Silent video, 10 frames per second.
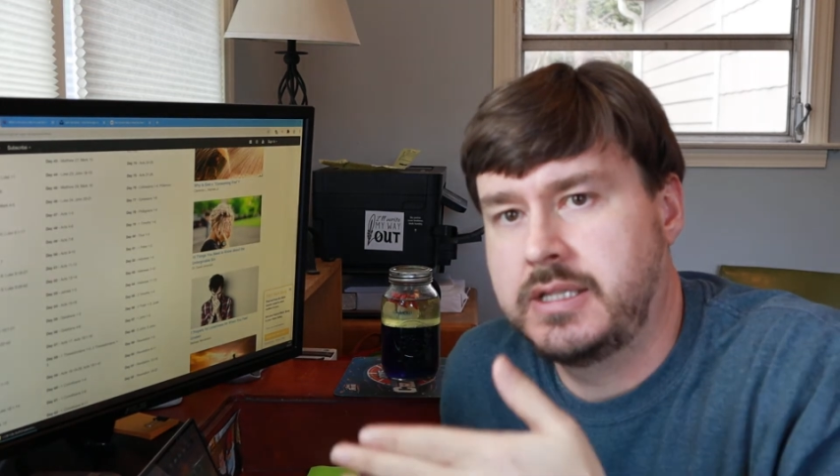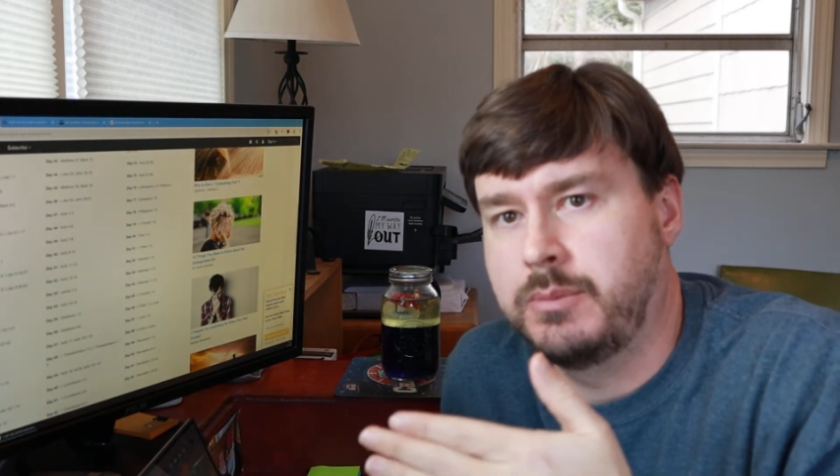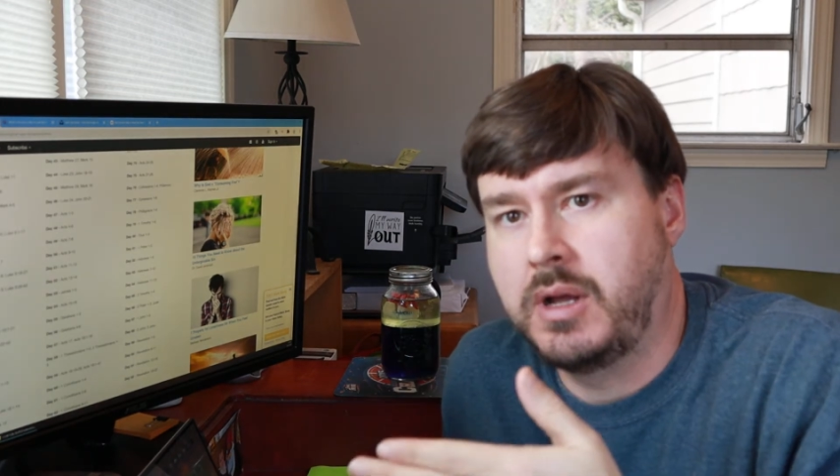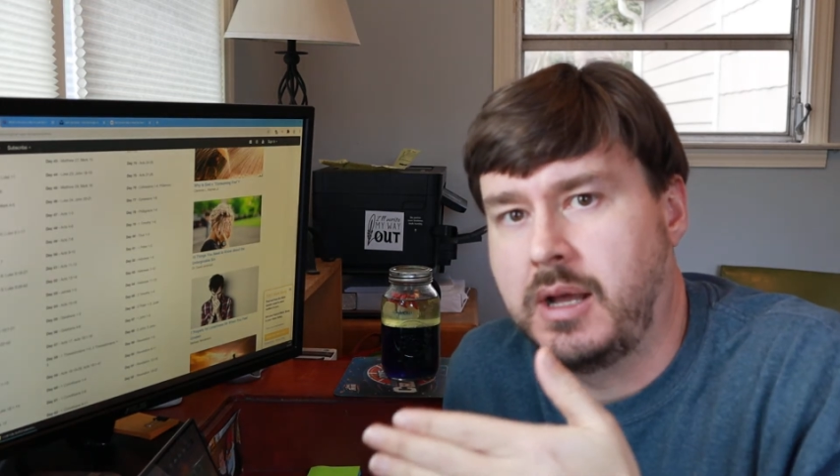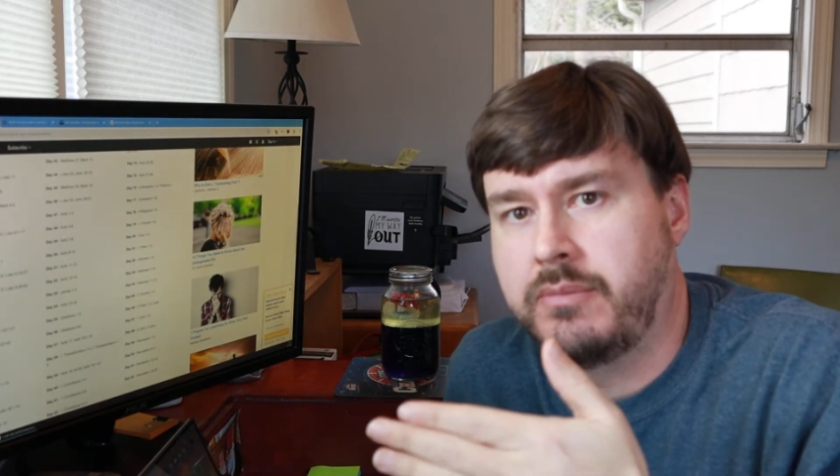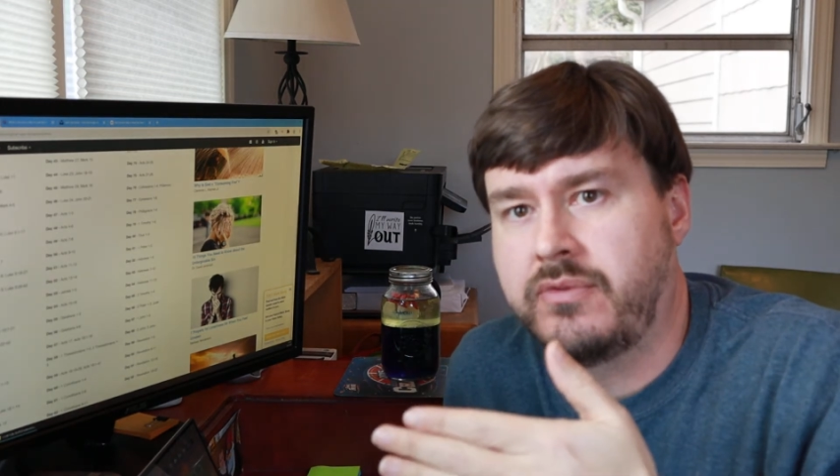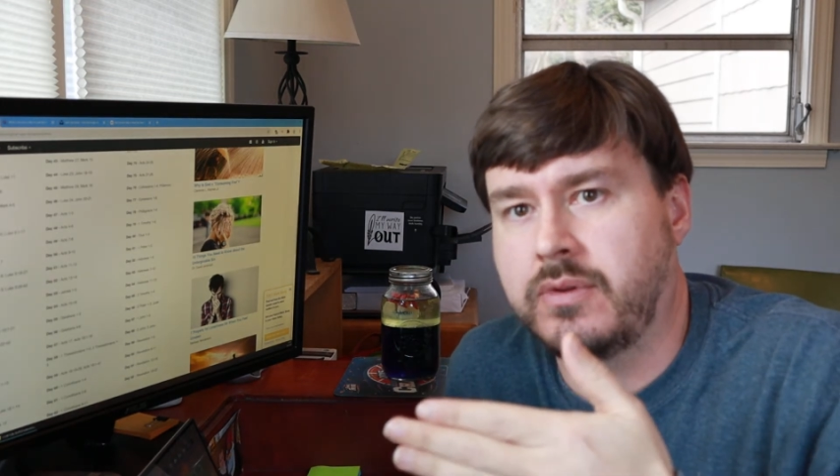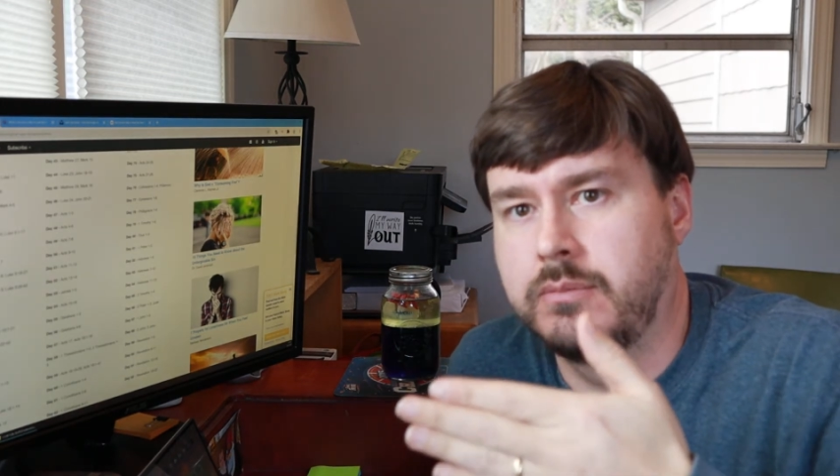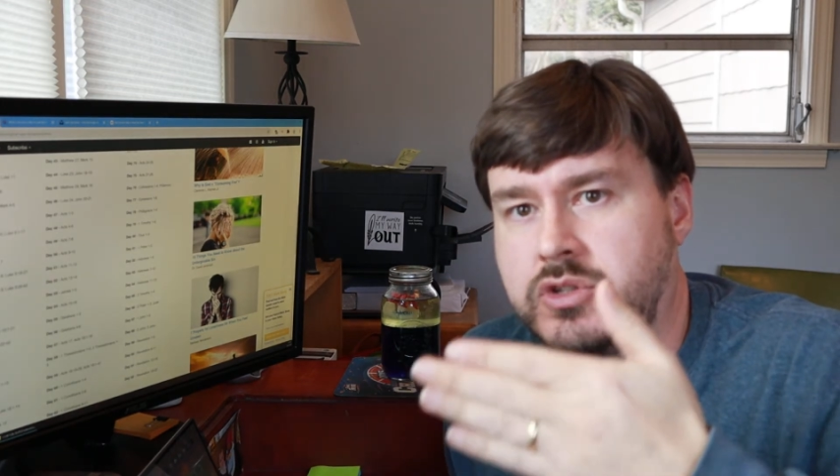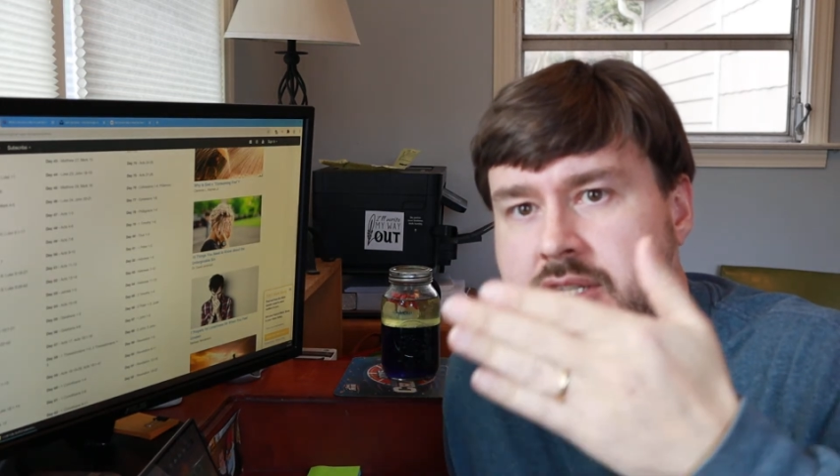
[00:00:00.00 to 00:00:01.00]
them up
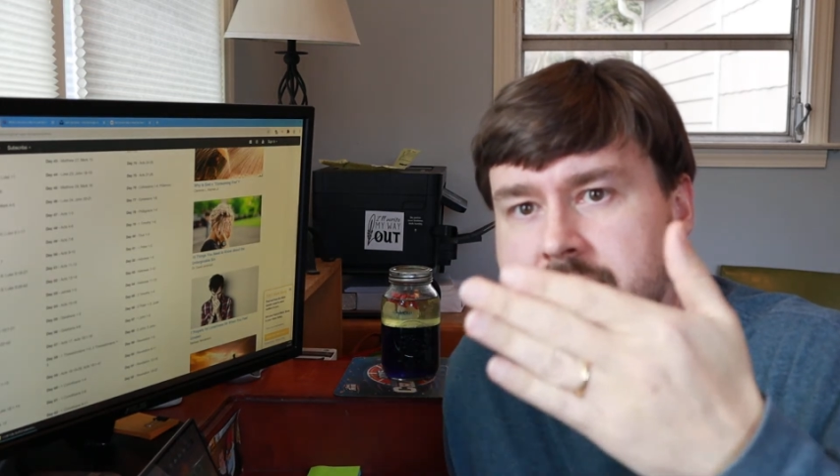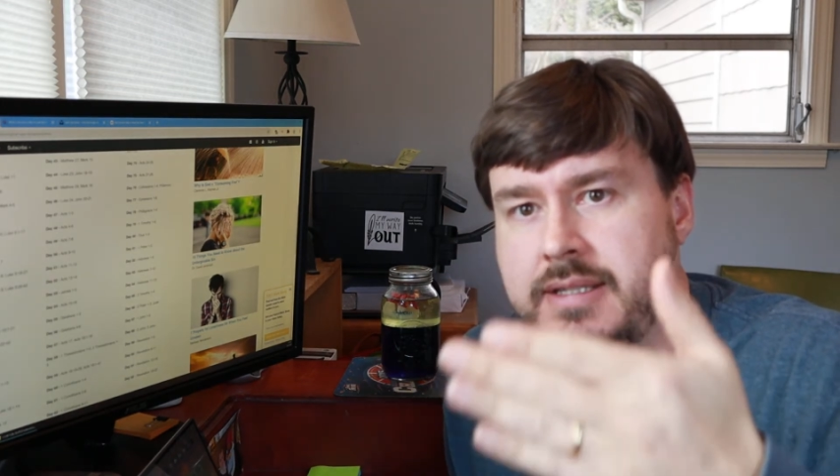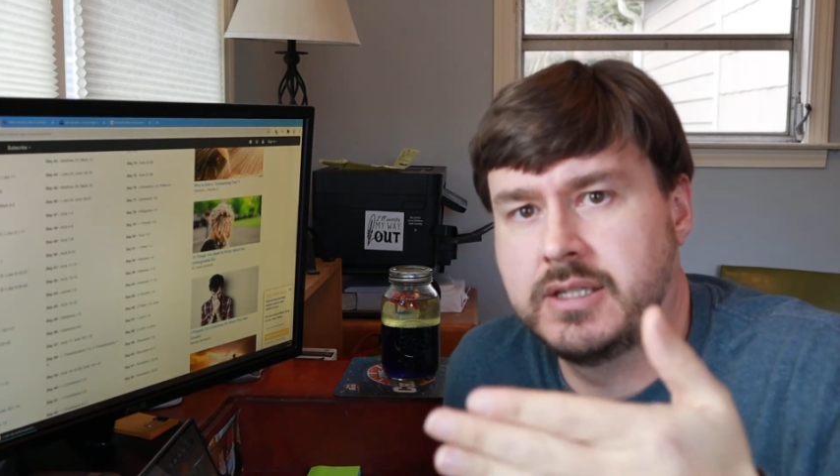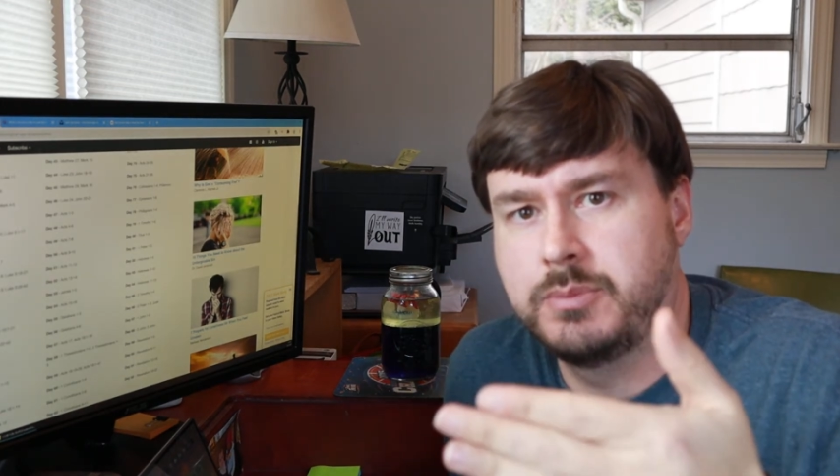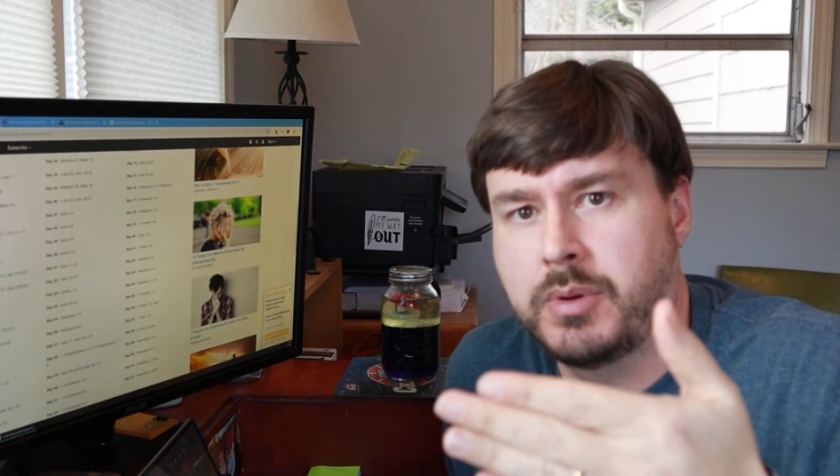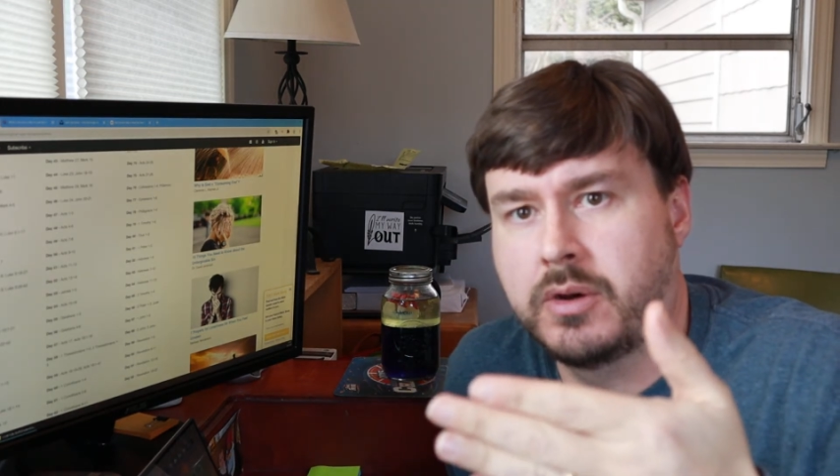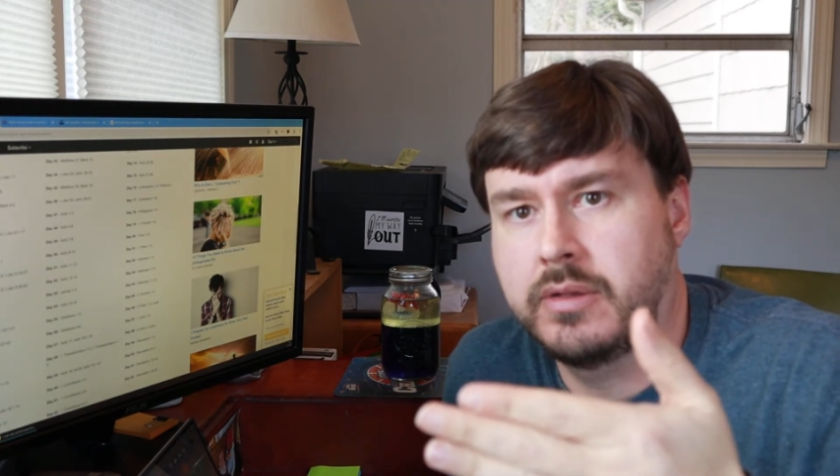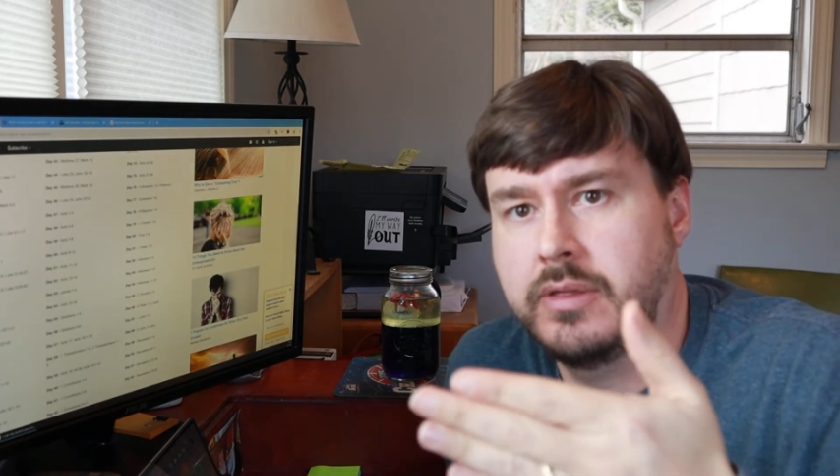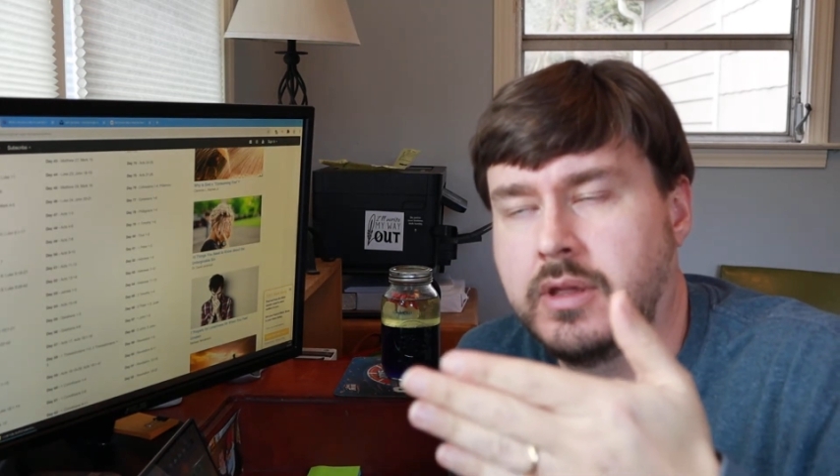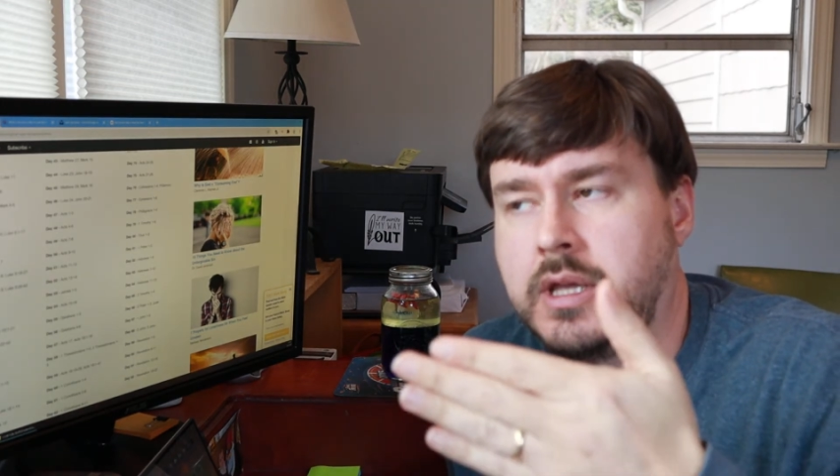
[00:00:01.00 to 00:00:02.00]
from Jesus'
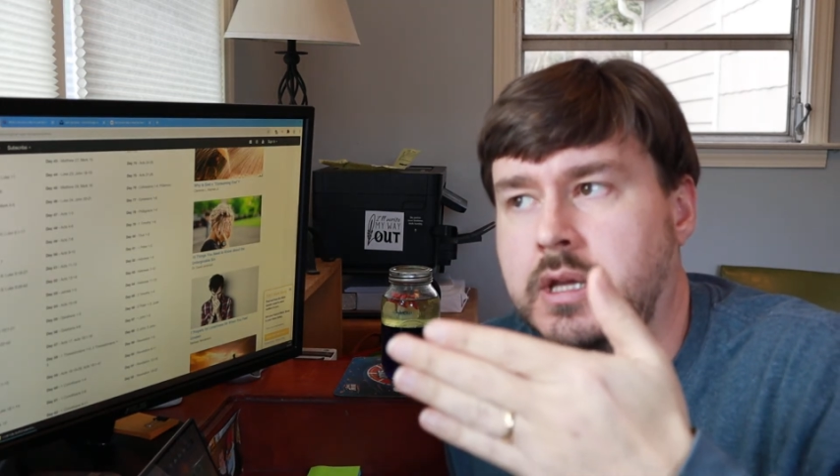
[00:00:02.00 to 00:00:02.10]
birth,